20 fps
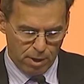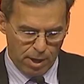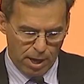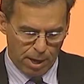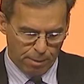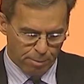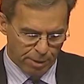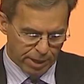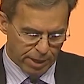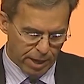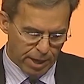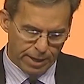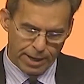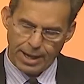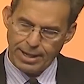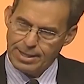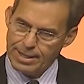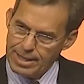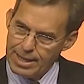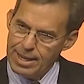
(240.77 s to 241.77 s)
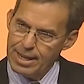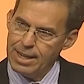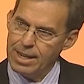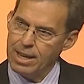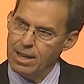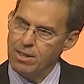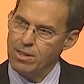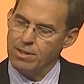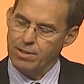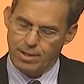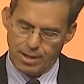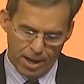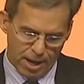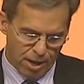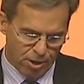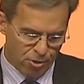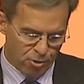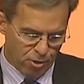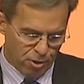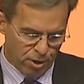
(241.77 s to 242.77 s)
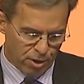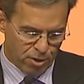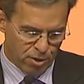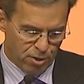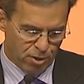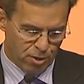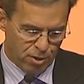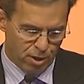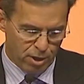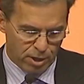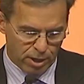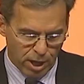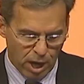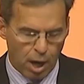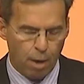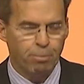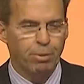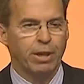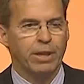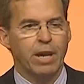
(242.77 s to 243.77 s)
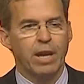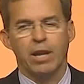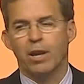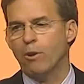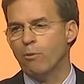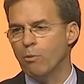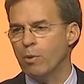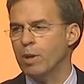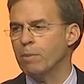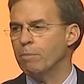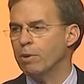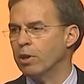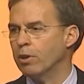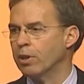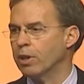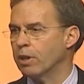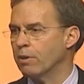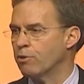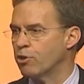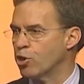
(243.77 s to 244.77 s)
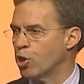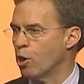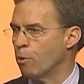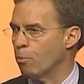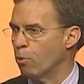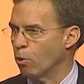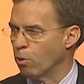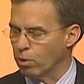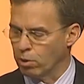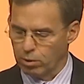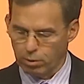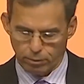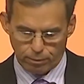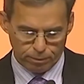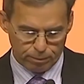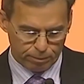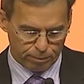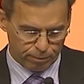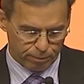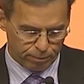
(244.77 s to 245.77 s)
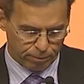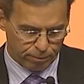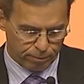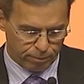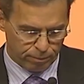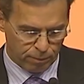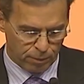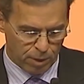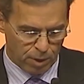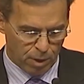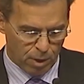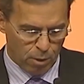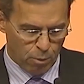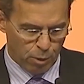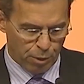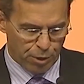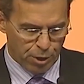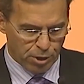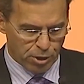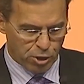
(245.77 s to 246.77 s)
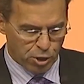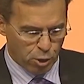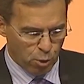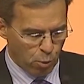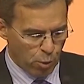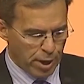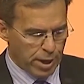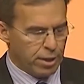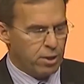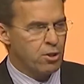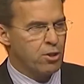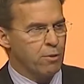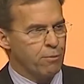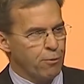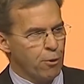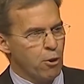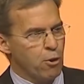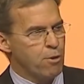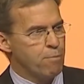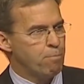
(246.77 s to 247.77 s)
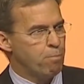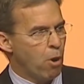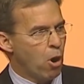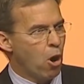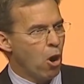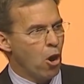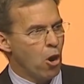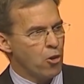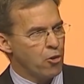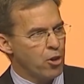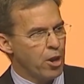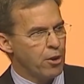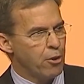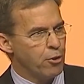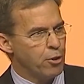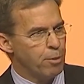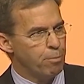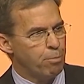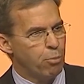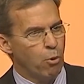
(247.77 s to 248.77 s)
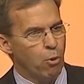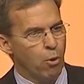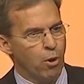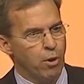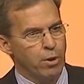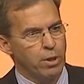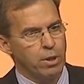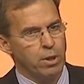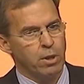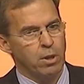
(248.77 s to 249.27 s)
had begun a tedious, dangerous, complicated rebuilding of Cherbourg. Within 2 weeks, the first barge entered the port.